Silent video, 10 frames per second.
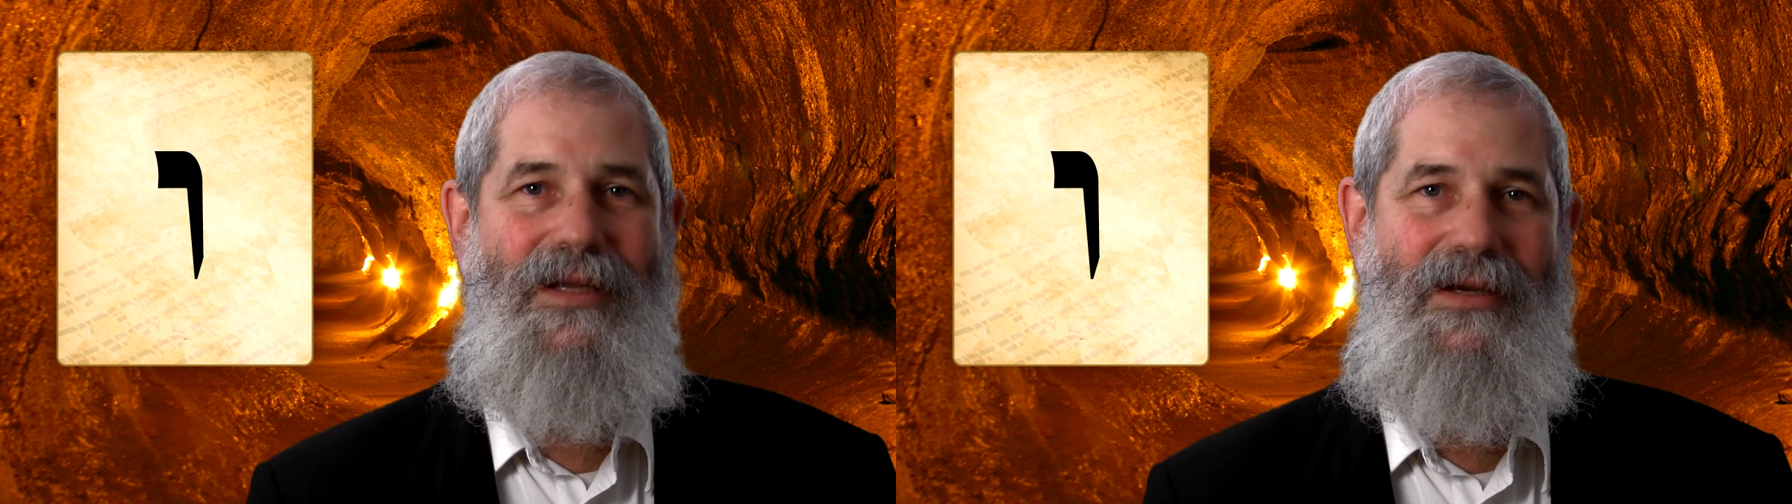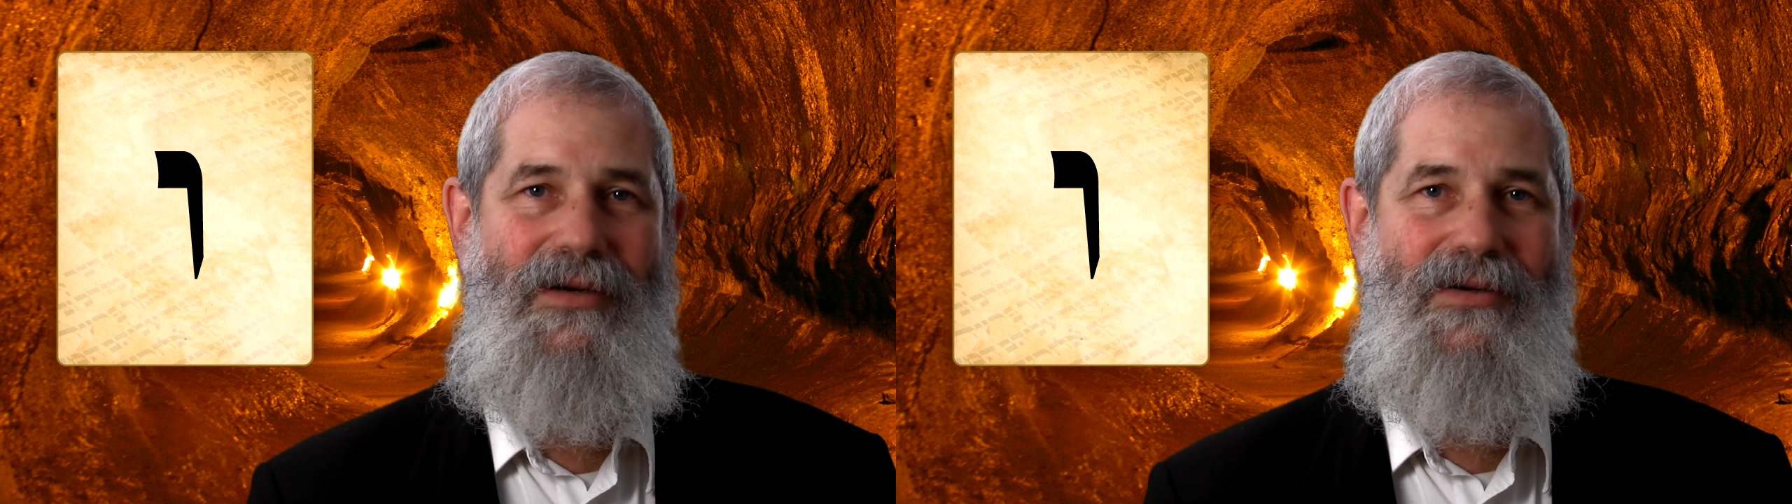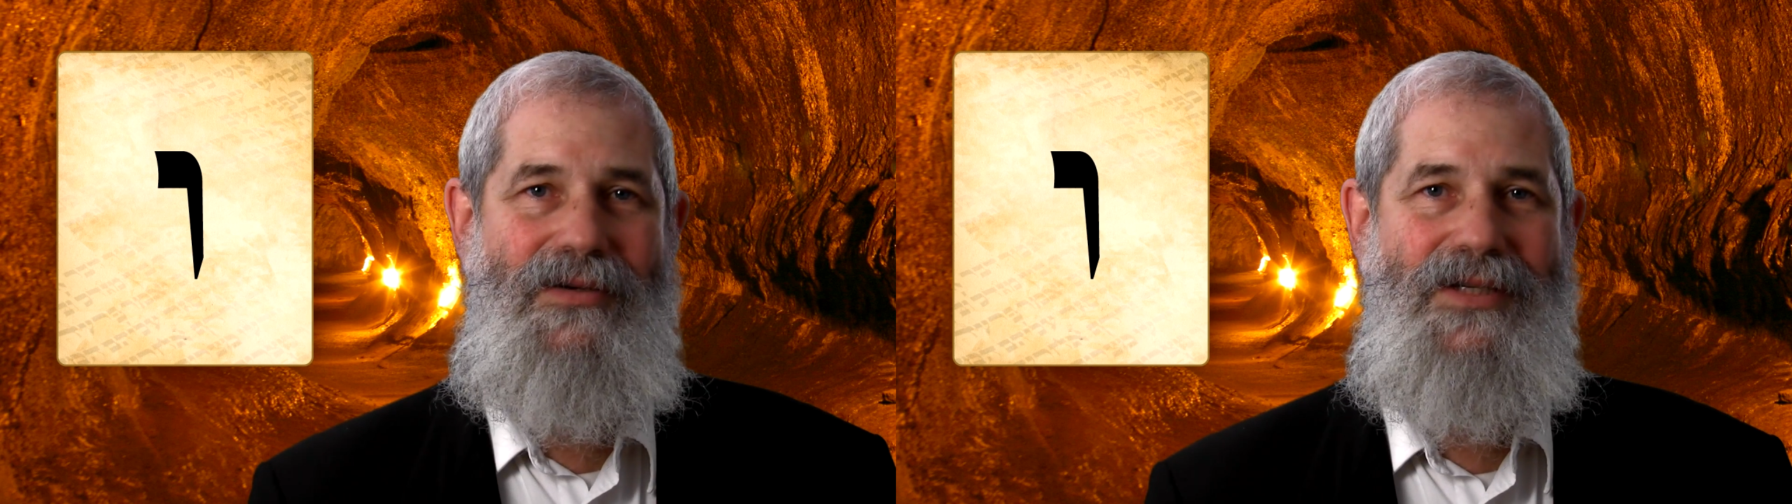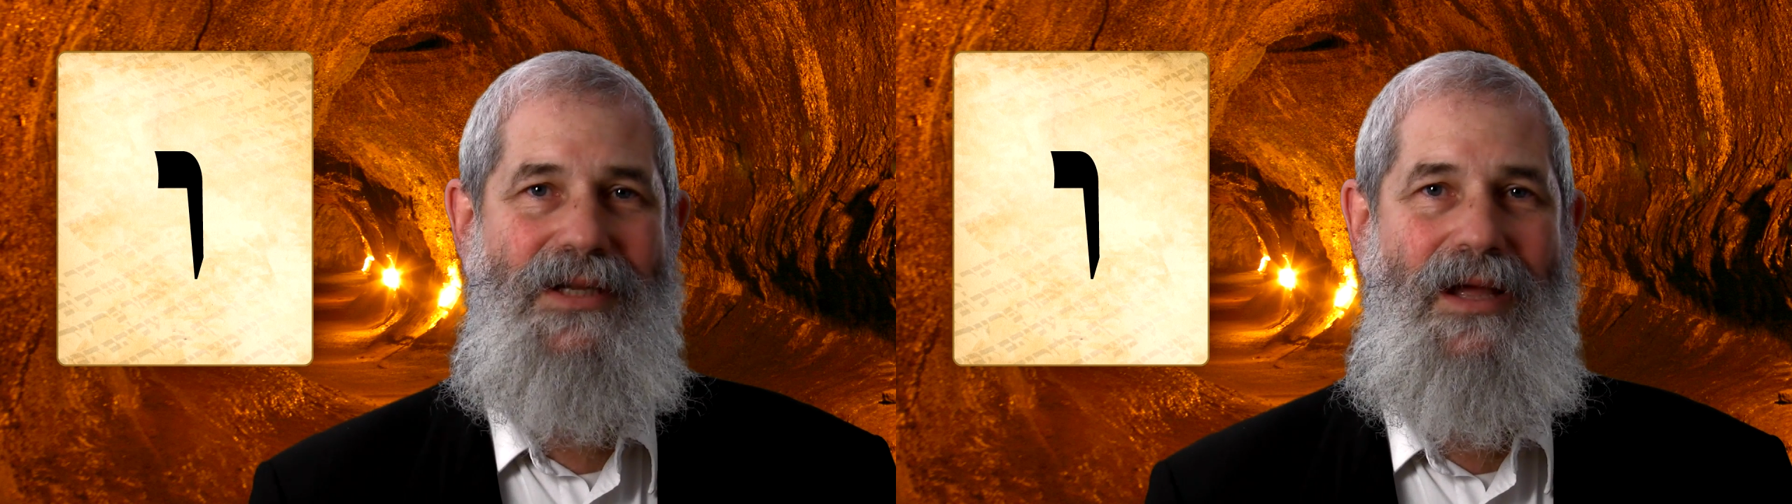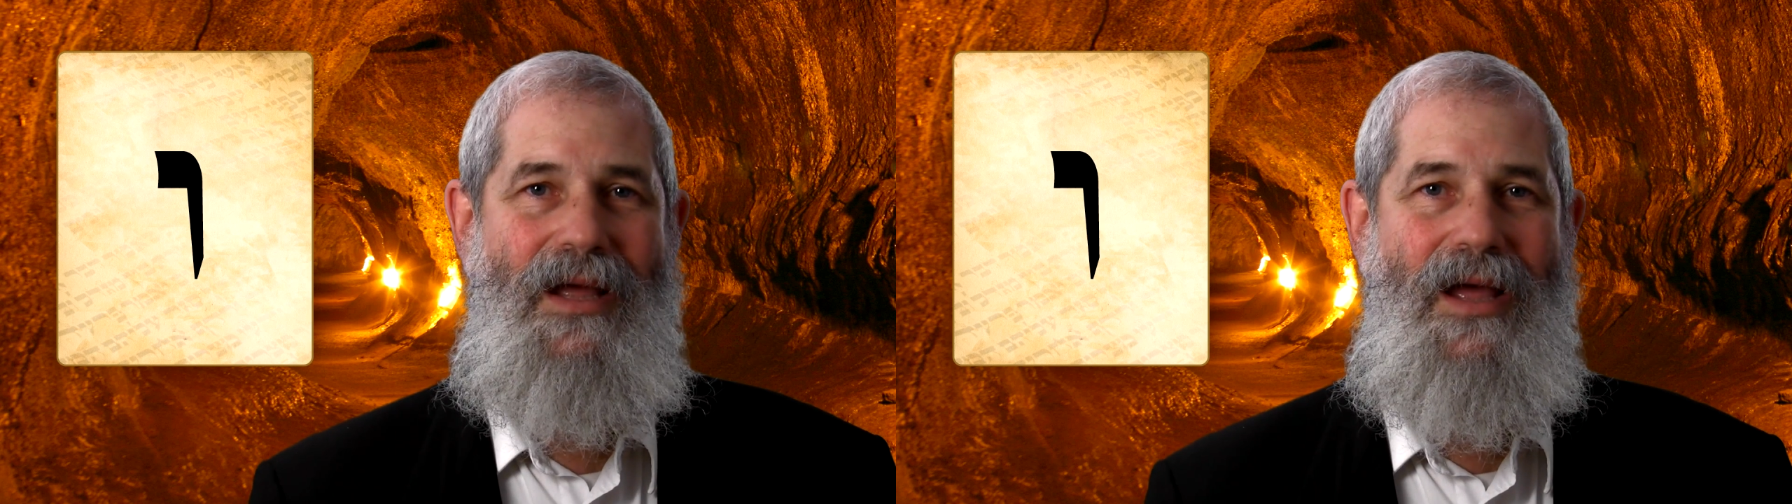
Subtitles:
years